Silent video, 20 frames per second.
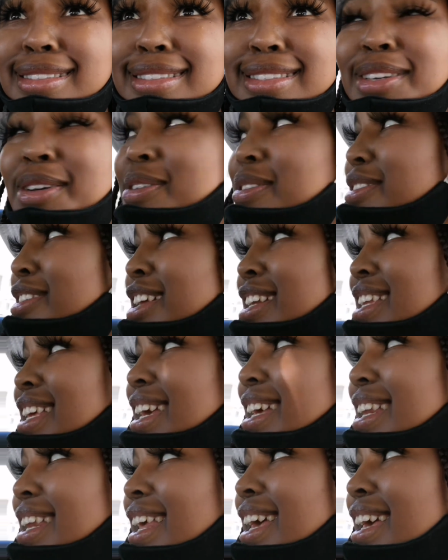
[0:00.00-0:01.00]
no not
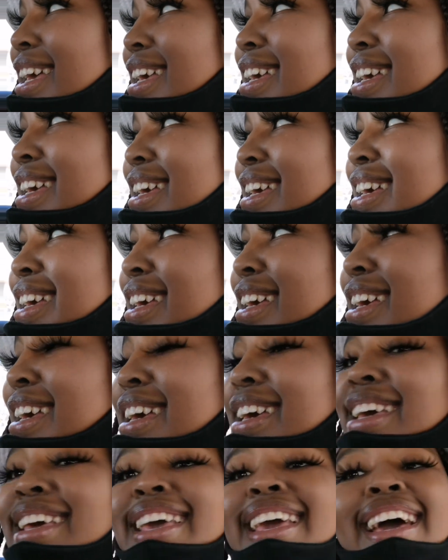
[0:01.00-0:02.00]
yet no.
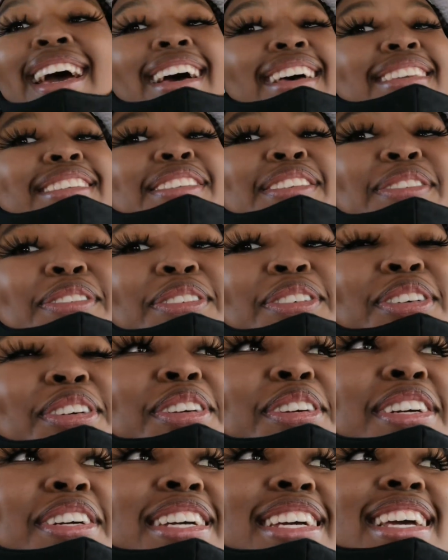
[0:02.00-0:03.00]
yeah so
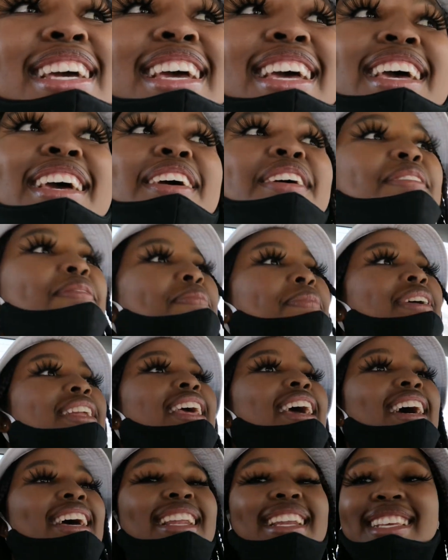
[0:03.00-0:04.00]
yeah,
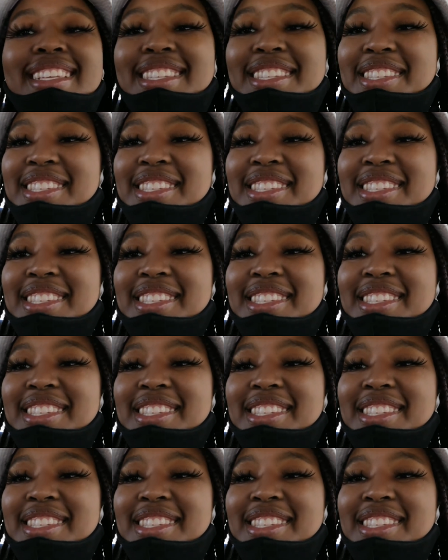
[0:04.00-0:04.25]
let's